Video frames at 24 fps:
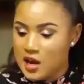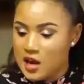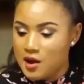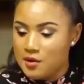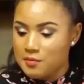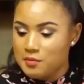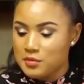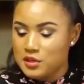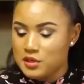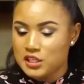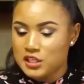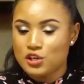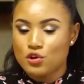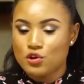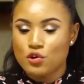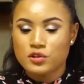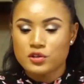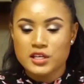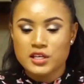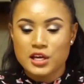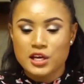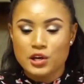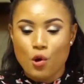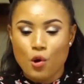Ms.
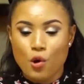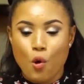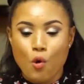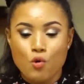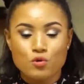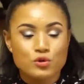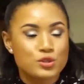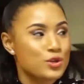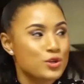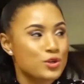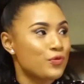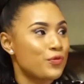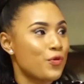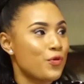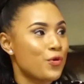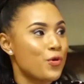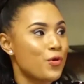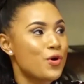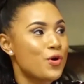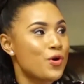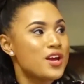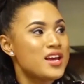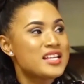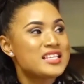Kinoti, and also
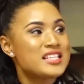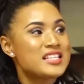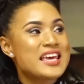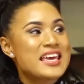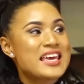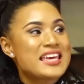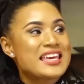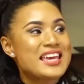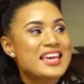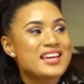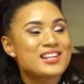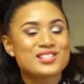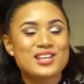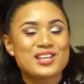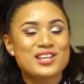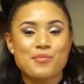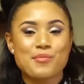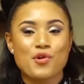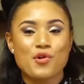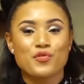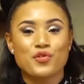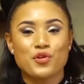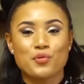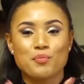for taking
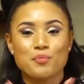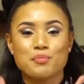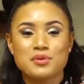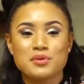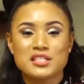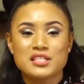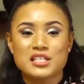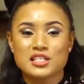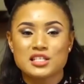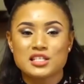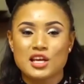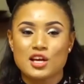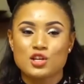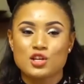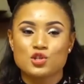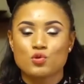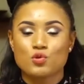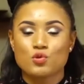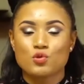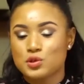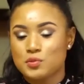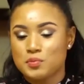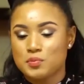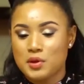time off your busy
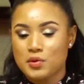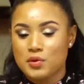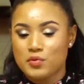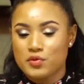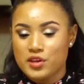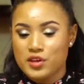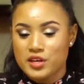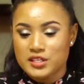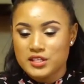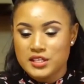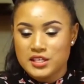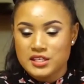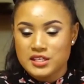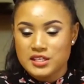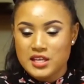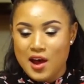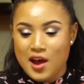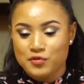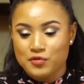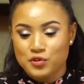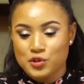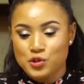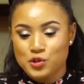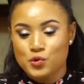schedule to be with us this
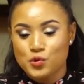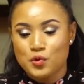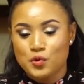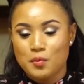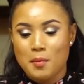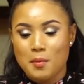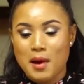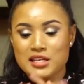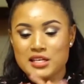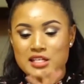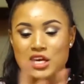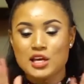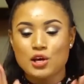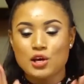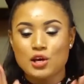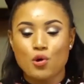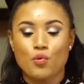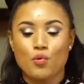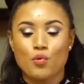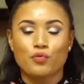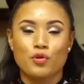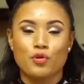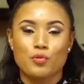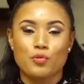afternoon. My take
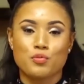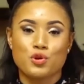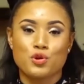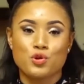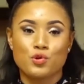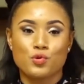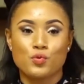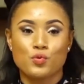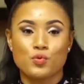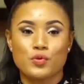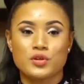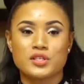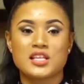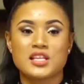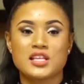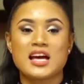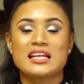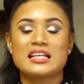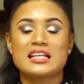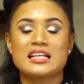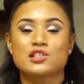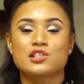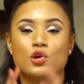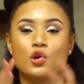home from you was
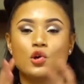that it's a